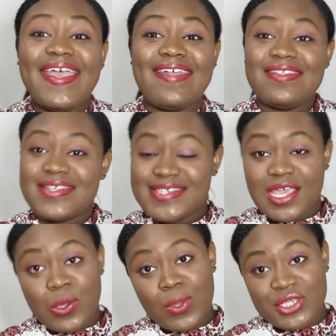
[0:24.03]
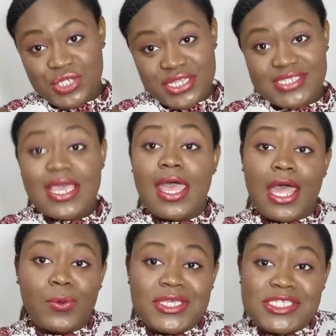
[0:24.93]
And then the second question is,
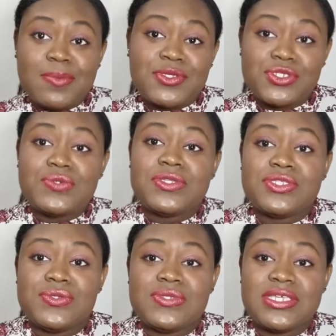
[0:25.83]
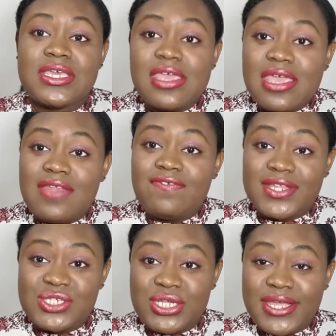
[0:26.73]
how do I see my students using Invention